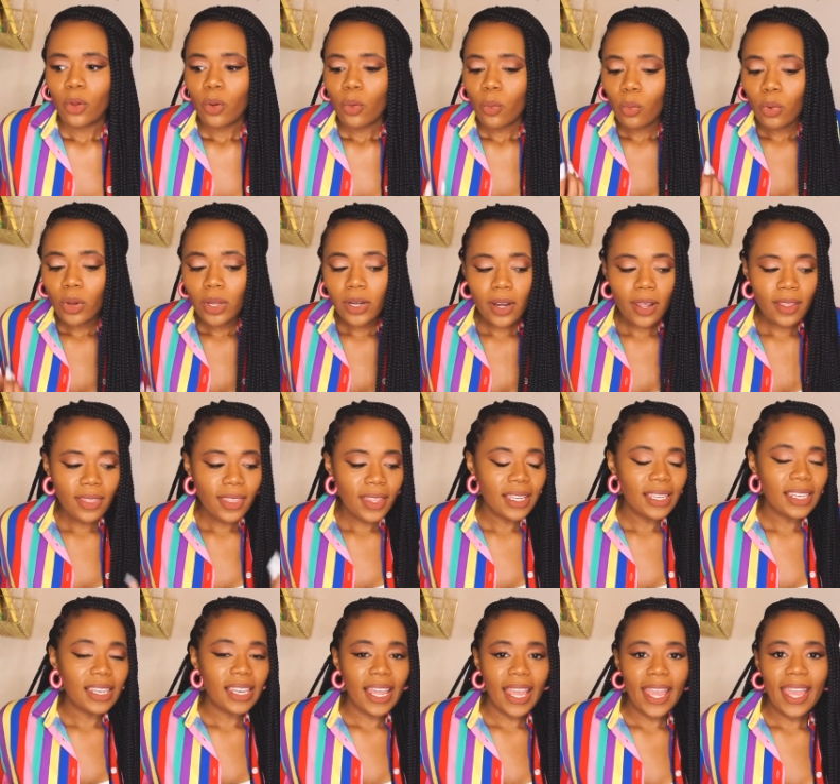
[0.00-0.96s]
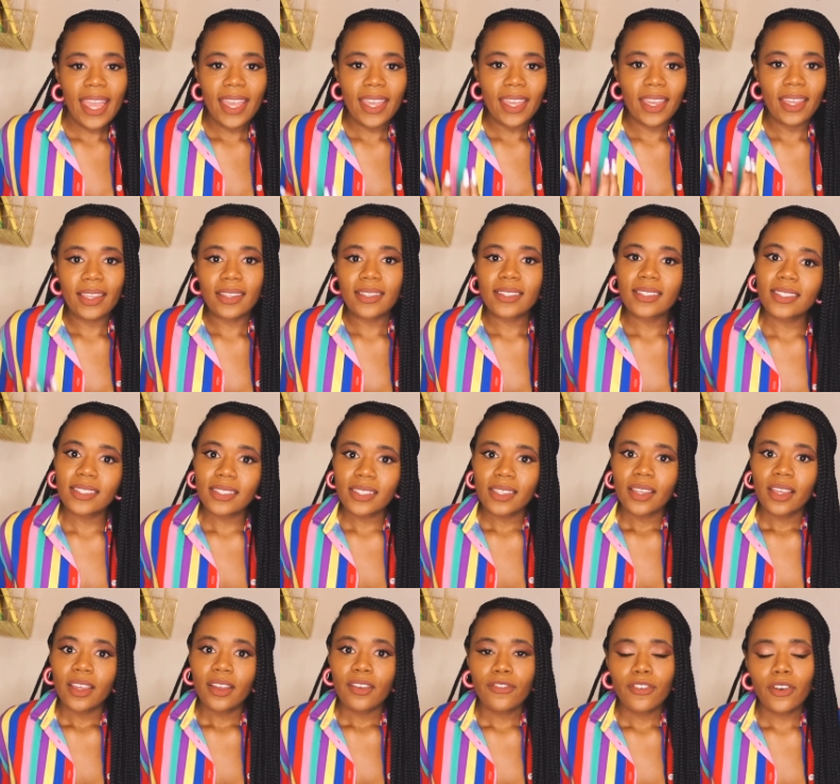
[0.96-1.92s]
What are the legs
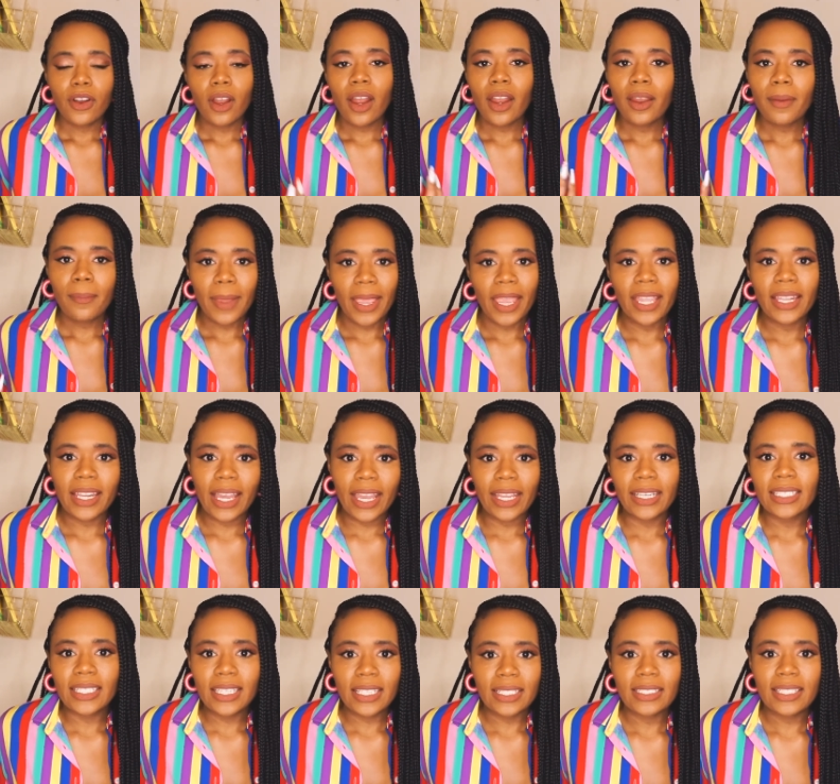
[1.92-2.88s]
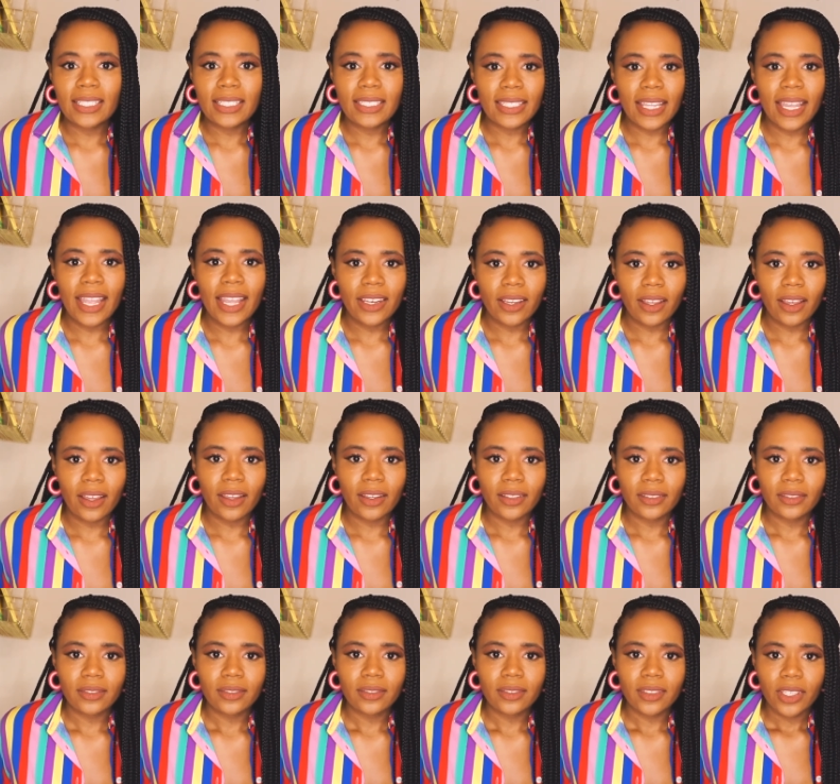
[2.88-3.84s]
for our main idea to stand on?
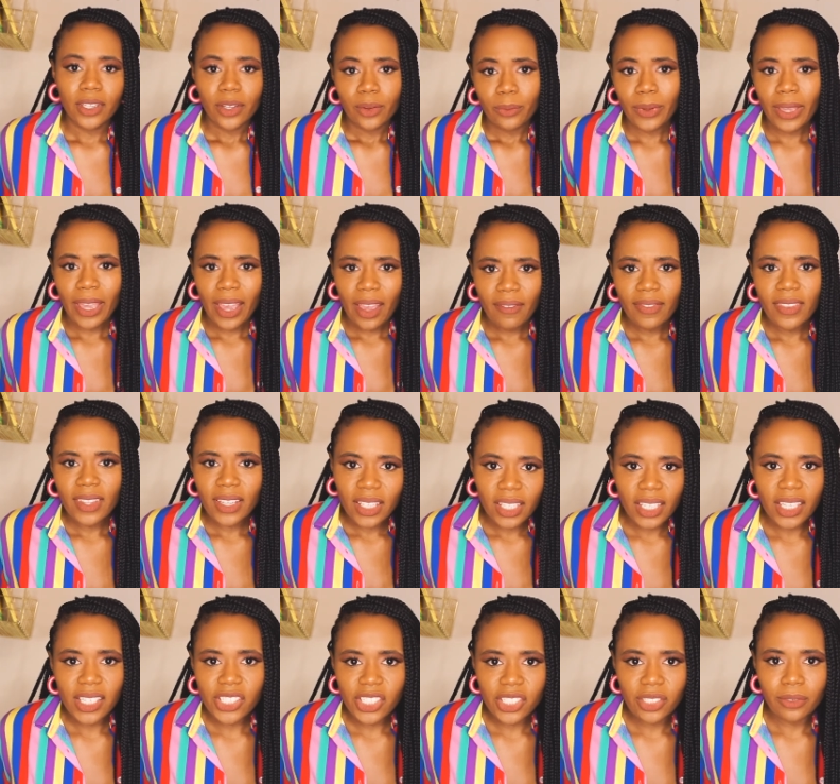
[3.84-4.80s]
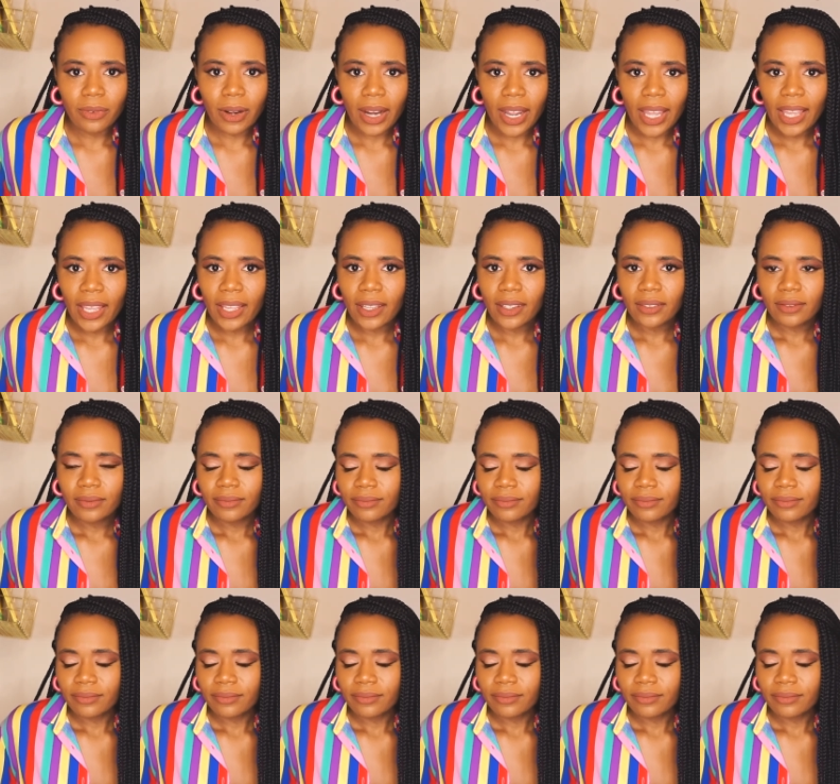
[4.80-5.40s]
We have the cushion, right?